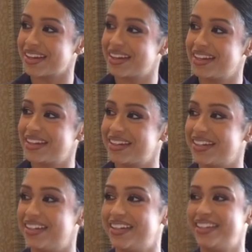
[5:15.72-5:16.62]

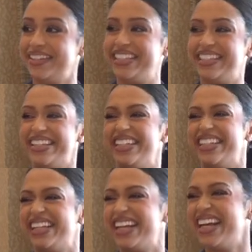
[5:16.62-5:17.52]

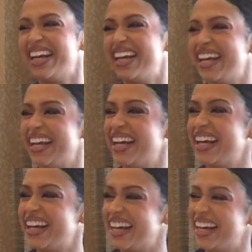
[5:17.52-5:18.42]

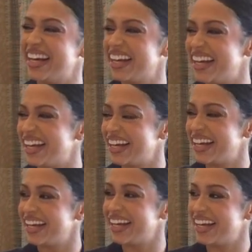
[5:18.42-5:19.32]

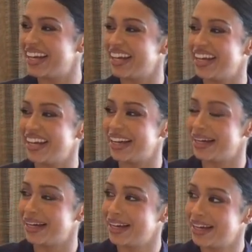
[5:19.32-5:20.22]

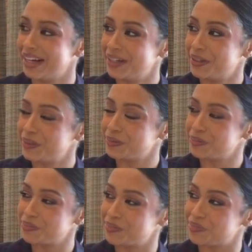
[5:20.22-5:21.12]

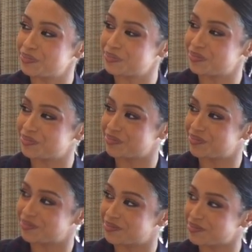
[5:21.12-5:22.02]

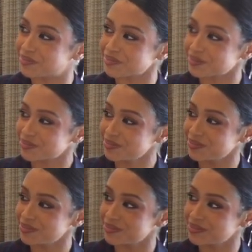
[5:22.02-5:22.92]

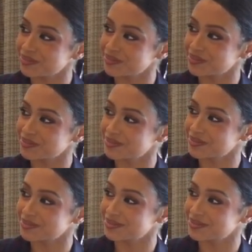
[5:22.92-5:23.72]
(silent)